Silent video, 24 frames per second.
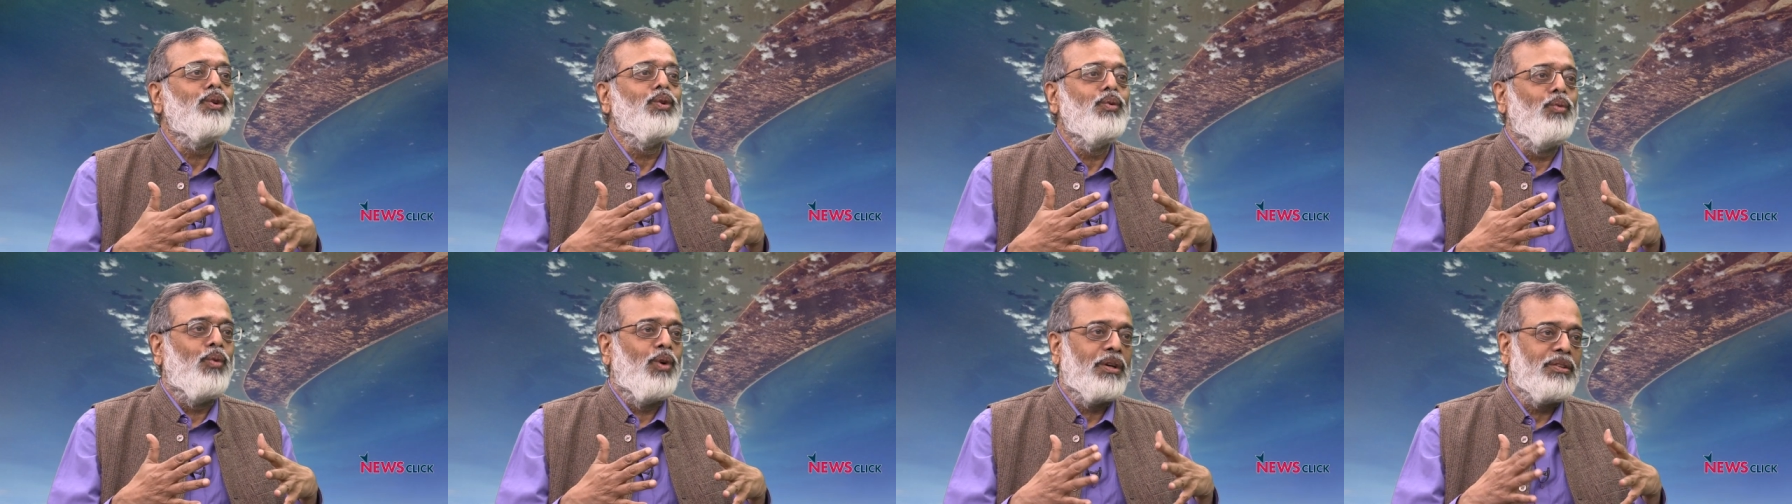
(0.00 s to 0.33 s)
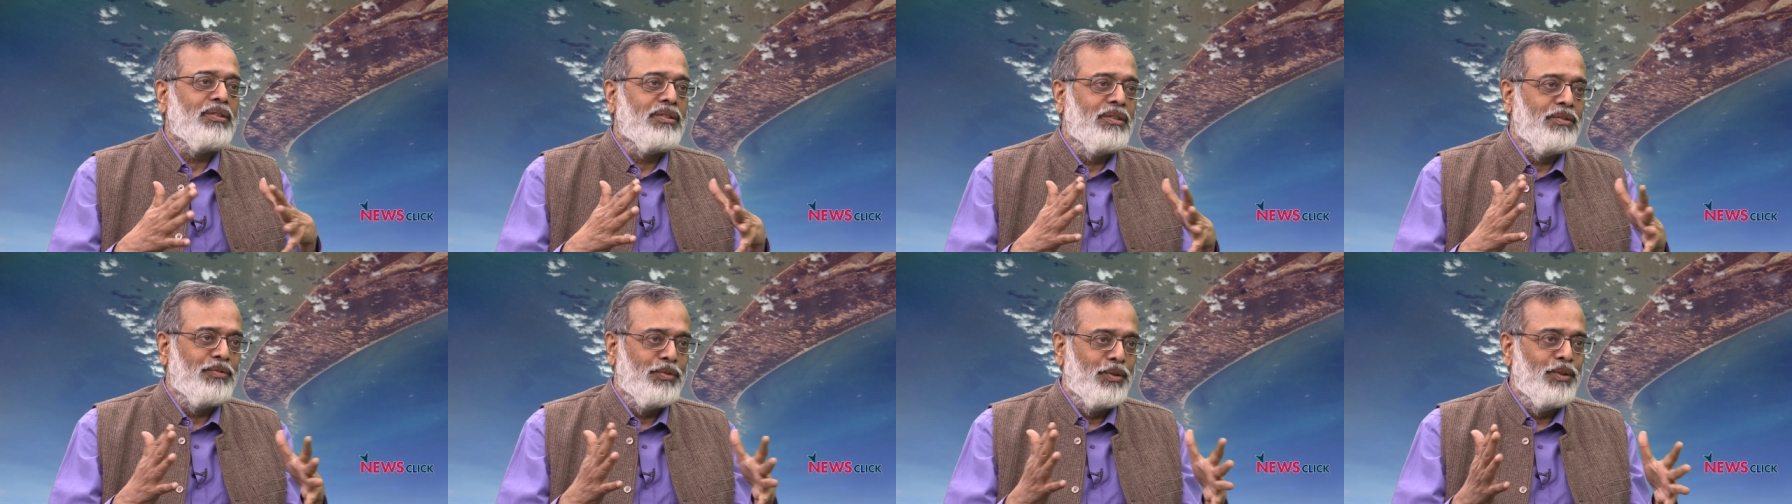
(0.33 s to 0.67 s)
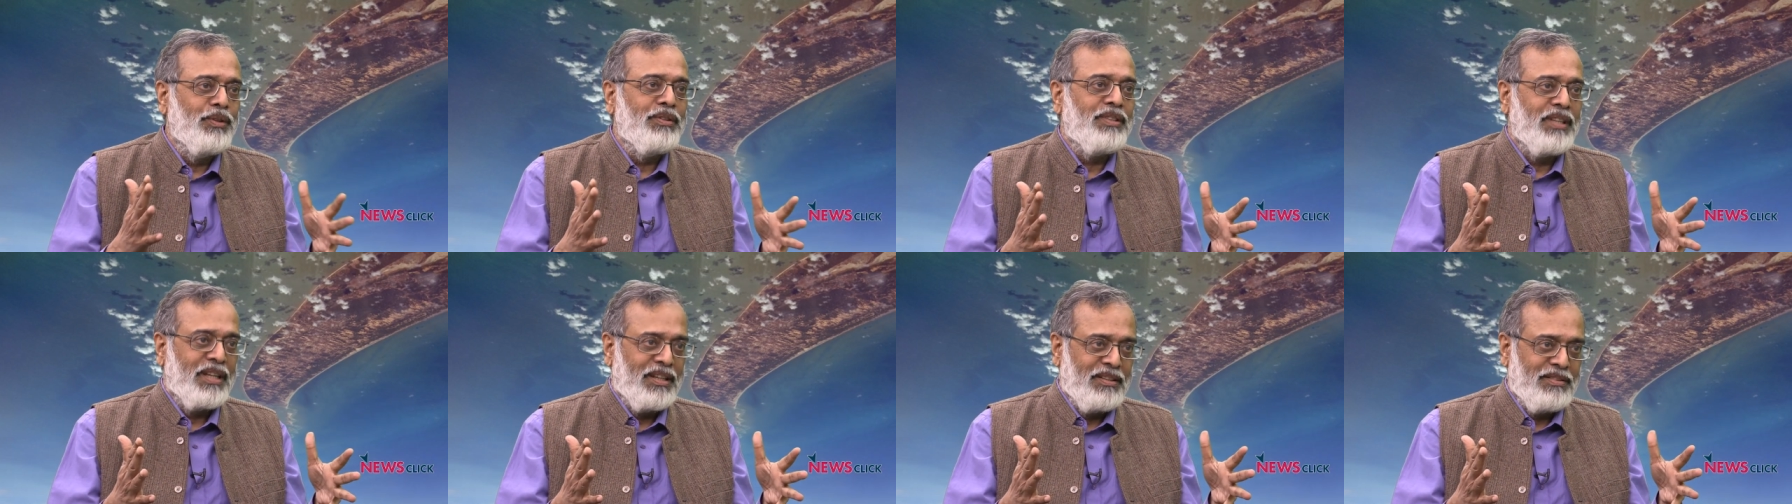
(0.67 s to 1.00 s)
to watch the
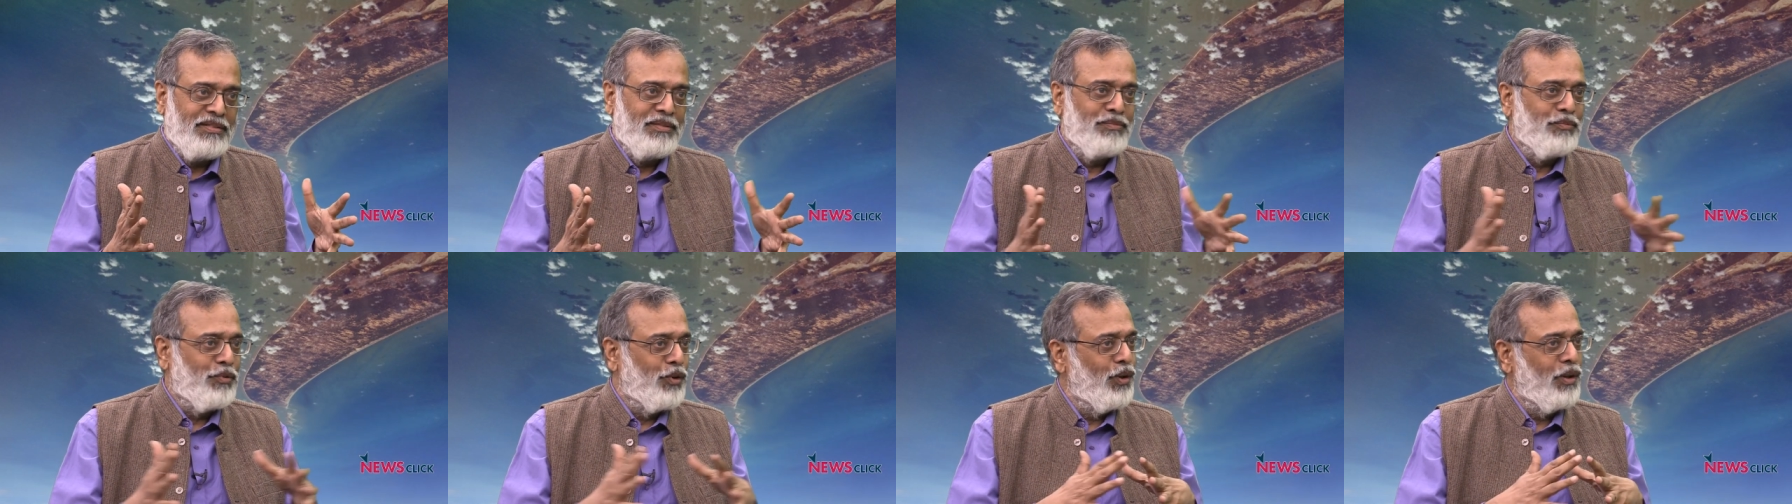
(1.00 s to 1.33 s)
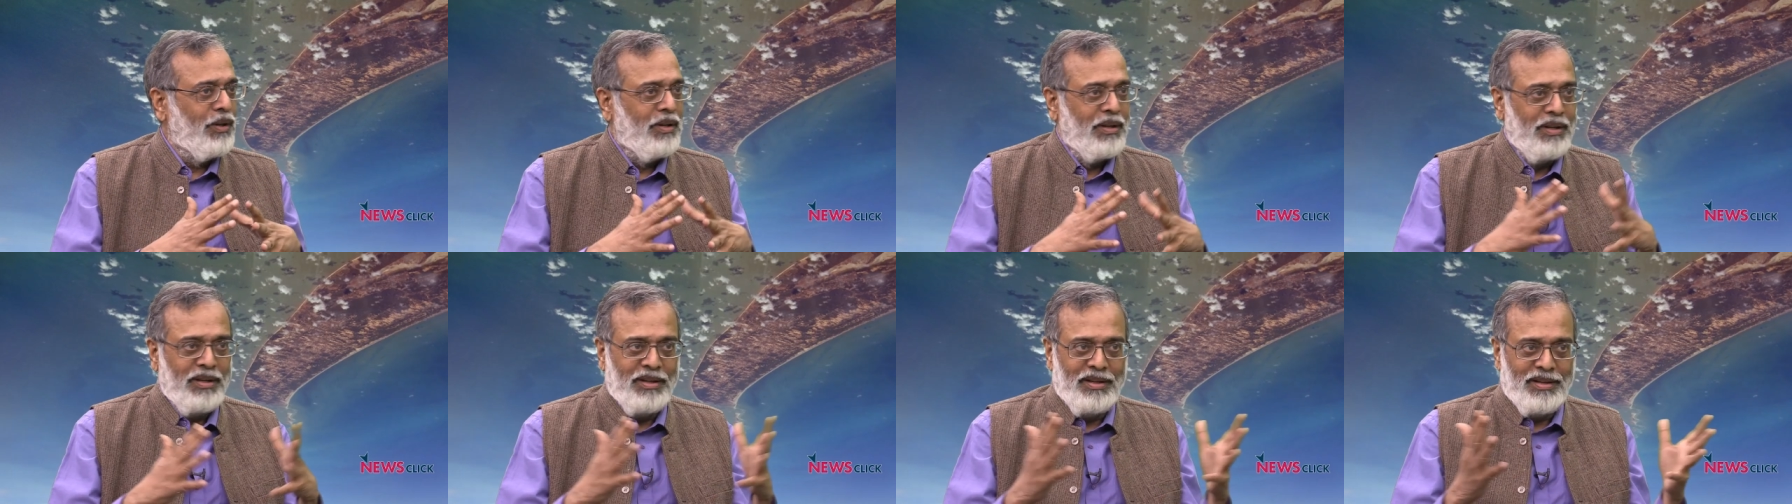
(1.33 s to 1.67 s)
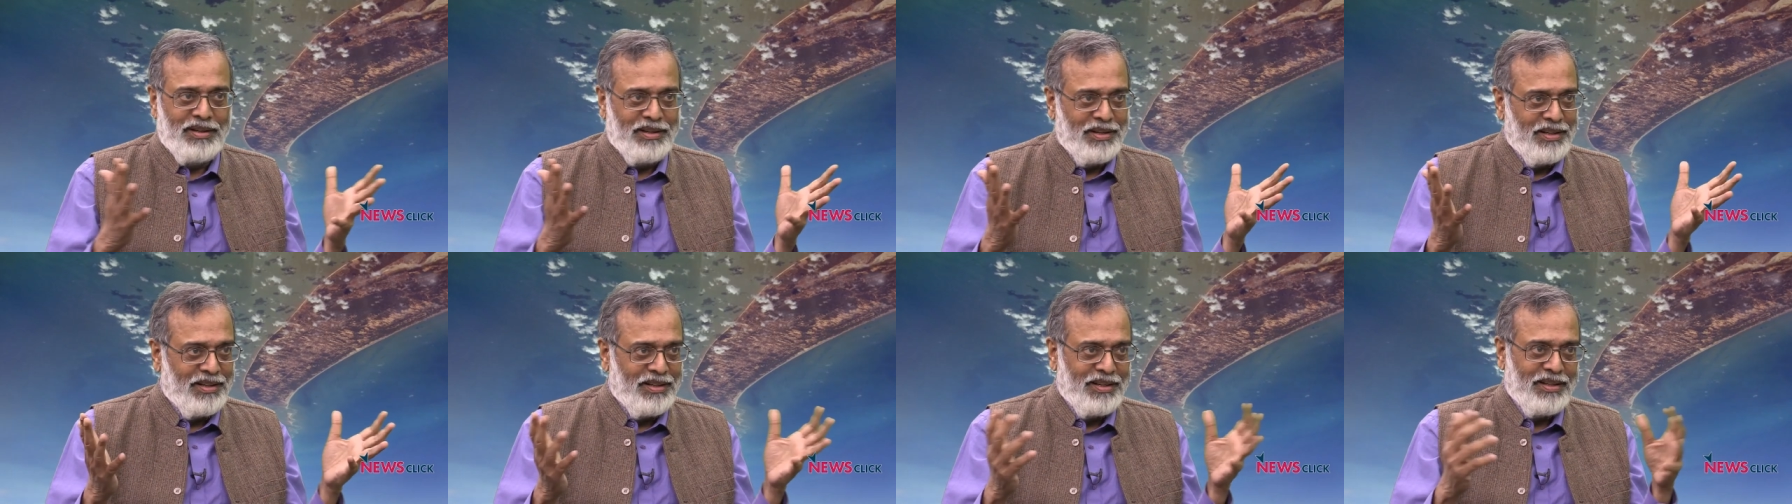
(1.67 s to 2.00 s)
full session, full
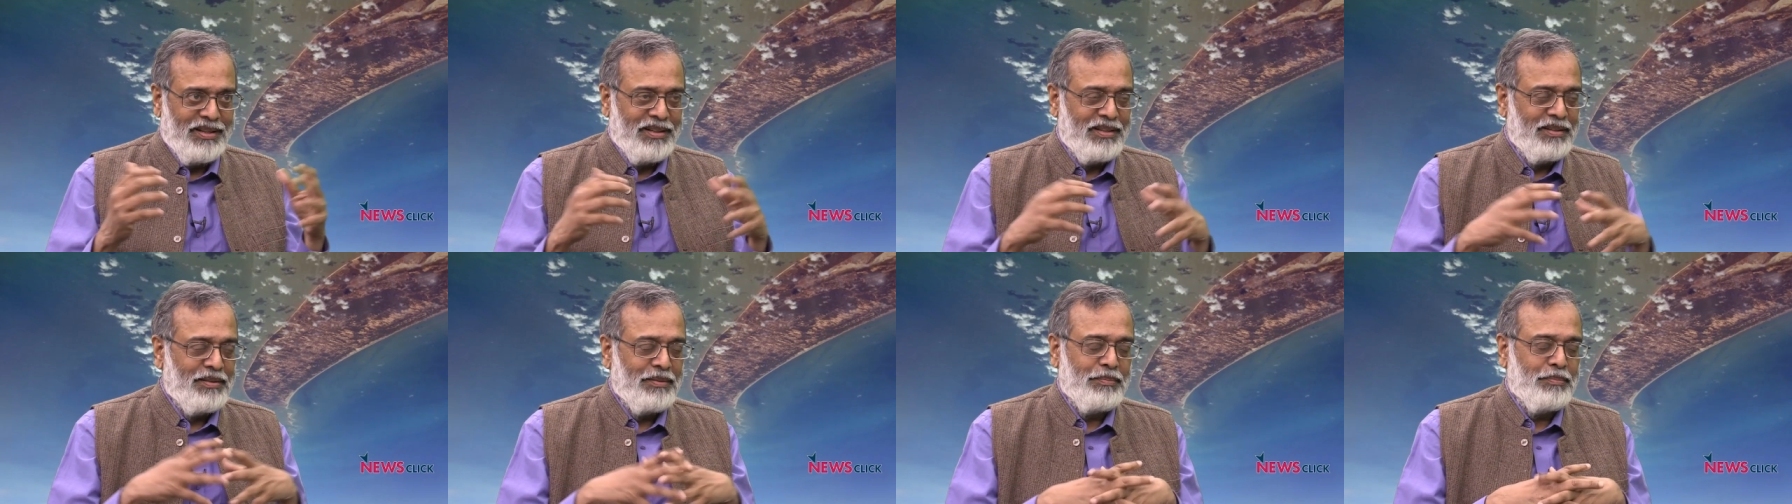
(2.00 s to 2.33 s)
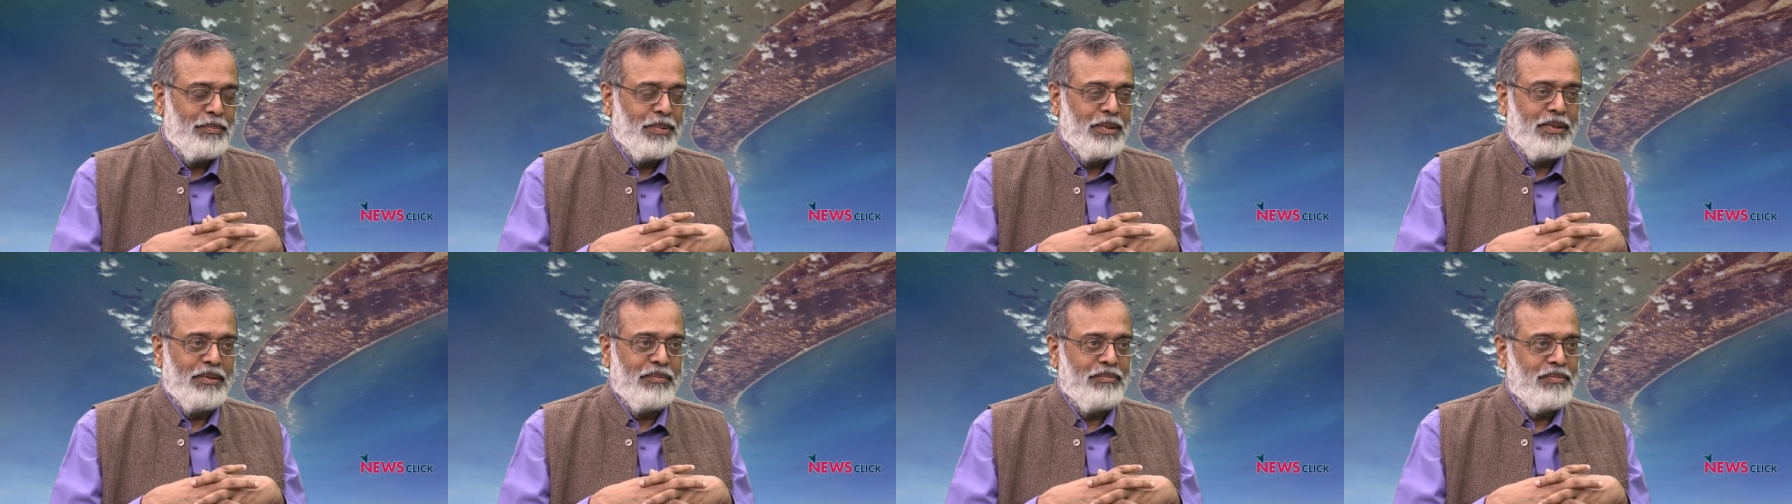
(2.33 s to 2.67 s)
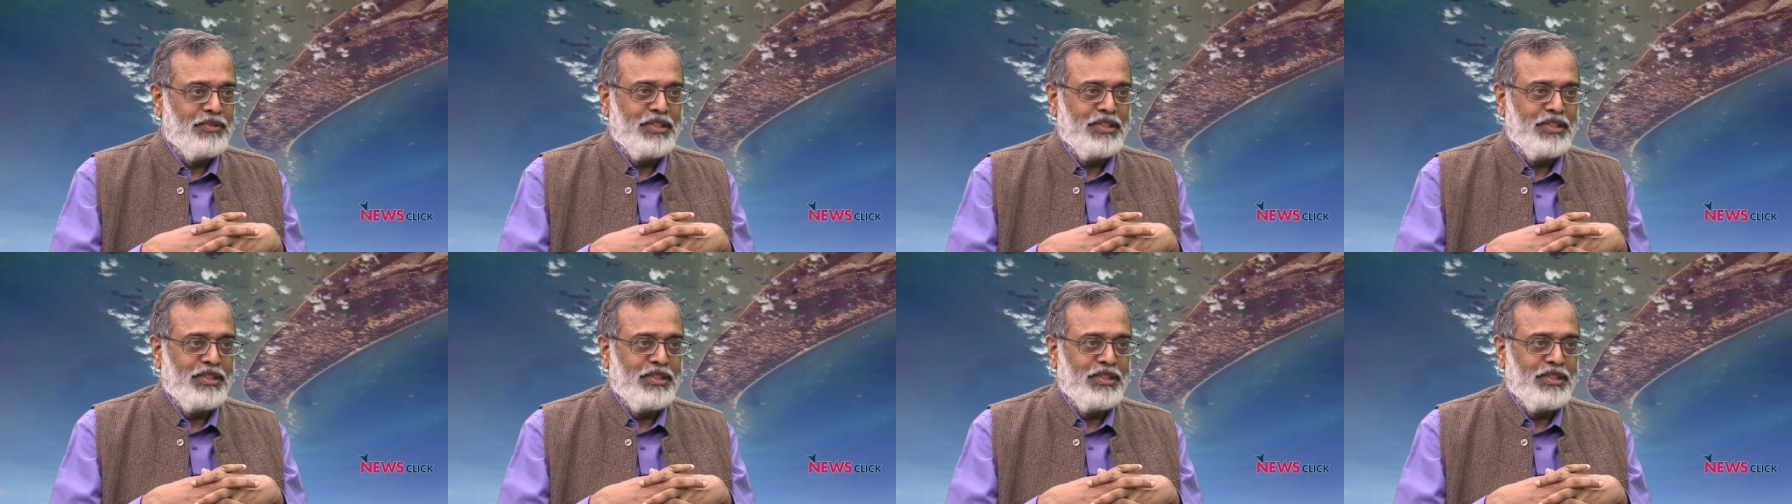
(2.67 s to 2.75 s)
uh,